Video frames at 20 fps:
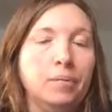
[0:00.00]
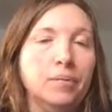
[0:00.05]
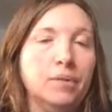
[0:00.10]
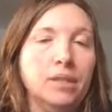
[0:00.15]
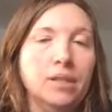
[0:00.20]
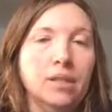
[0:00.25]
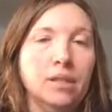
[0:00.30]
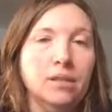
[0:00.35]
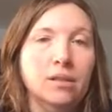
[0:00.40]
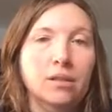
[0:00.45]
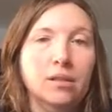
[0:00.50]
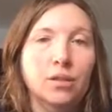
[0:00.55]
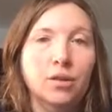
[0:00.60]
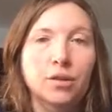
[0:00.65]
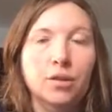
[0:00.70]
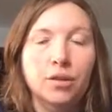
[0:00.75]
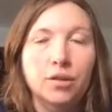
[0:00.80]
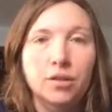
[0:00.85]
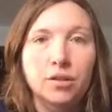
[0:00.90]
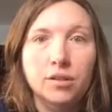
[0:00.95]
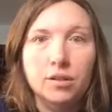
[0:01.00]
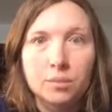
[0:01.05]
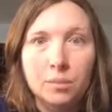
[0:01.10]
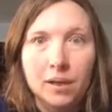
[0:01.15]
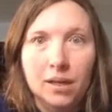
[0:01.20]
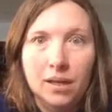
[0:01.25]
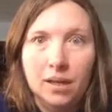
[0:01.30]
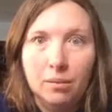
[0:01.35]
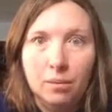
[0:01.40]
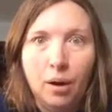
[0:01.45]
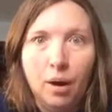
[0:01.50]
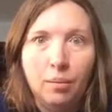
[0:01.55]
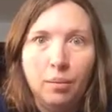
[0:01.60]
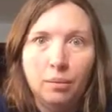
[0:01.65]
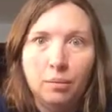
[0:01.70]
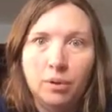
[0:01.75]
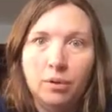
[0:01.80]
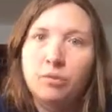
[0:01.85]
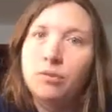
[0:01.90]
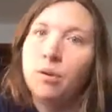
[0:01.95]
Since you're speaking
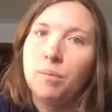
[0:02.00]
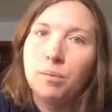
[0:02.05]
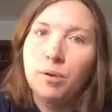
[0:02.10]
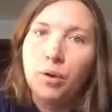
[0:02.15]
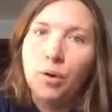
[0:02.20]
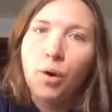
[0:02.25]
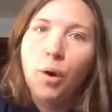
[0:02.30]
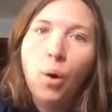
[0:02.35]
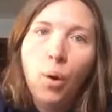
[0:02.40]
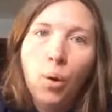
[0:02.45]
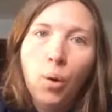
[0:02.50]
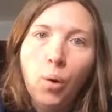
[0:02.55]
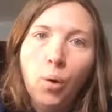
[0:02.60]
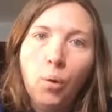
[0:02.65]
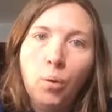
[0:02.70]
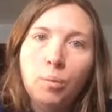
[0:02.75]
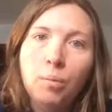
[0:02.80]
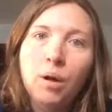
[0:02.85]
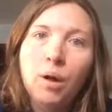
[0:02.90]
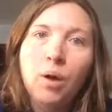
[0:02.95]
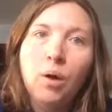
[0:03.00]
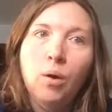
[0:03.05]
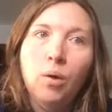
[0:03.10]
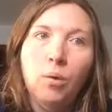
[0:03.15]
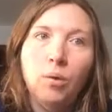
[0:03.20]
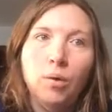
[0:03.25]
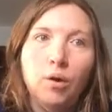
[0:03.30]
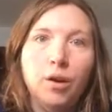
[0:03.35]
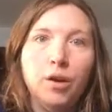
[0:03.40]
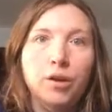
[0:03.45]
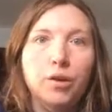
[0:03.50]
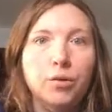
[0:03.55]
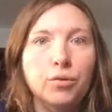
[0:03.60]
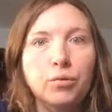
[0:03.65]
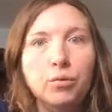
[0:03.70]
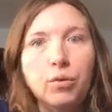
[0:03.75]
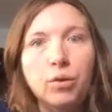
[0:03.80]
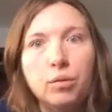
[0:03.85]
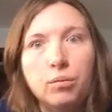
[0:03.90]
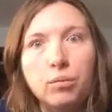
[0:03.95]
probably from your home or your
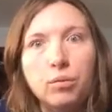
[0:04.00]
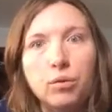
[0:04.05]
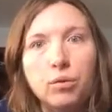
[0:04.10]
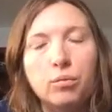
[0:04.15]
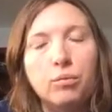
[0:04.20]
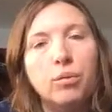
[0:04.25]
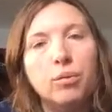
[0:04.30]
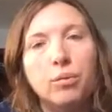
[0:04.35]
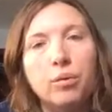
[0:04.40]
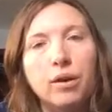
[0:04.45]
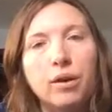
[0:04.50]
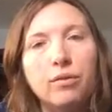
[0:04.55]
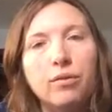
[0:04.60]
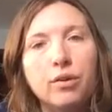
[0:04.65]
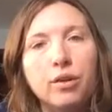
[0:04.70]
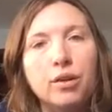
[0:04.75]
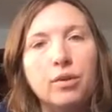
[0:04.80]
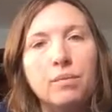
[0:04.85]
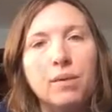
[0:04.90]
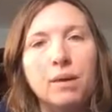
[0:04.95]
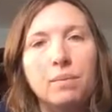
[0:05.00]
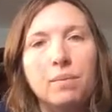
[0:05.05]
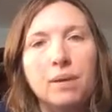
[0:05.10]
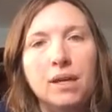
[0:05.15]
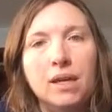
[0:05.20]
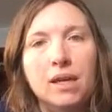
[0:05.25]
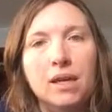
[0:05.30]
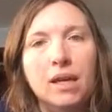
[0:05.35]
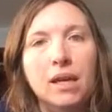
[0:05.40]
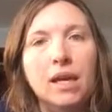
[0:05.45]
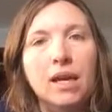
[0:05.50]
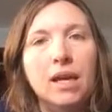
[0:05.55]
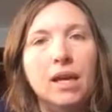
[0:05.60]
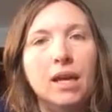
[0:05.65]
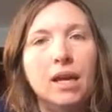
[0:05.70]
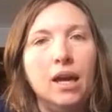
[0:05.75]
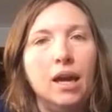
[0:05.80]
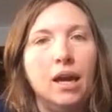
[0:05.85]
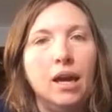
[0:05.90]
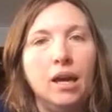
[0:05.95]
dorm room or wherever you may be,
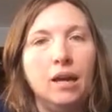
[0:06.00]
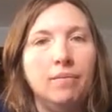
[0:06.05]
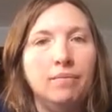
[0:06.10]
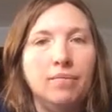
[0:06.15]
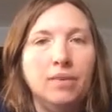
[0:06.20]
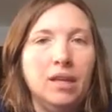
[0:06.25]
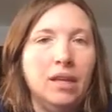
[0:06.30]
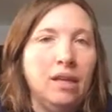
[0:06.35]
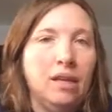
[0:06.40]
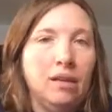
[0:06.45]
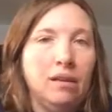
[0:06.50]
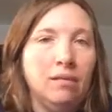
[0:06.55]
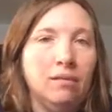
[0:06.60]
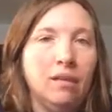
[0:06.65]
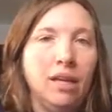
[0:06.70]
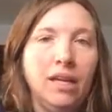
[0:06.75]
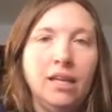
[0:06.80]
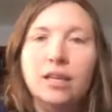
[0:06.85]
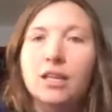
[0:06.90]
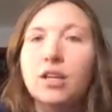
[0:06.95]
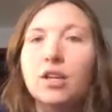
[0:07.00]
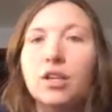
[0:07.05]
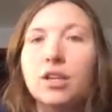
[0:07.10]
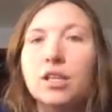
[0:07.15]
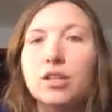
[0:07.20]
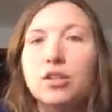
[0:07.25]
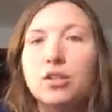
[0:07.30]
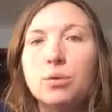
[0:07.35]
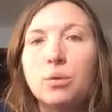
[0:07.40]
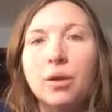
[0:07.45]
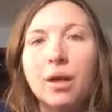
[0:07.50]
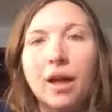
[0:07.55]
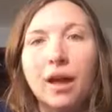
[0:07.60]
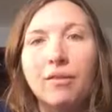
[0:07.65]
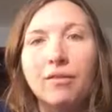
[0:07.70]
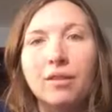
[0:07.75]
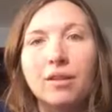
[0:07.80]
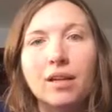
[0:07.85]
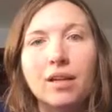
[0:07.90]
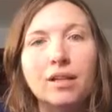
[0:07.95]
the likelihood that you will
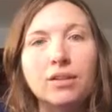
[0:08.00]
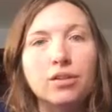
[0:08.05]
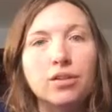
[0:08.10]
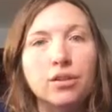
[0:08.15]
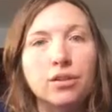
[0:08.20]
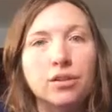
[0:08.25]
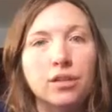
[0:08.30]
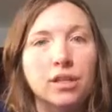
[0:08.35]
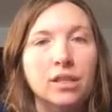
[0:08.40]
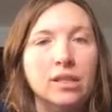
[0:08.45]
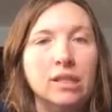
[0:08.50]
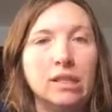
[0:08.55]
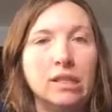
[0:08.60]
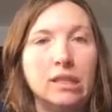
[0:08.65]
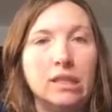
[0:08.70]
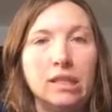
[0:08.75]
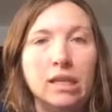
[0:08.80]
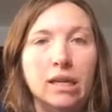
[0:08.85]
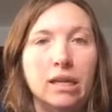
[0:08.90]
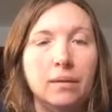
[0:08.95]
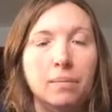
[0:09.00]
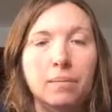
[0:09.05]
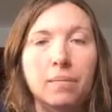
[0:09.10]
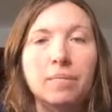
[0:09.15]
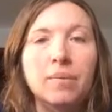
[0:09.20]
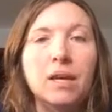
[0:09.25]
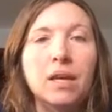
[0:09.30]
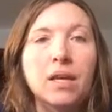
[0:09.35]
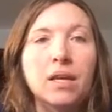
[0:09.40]
have a lectern is slim.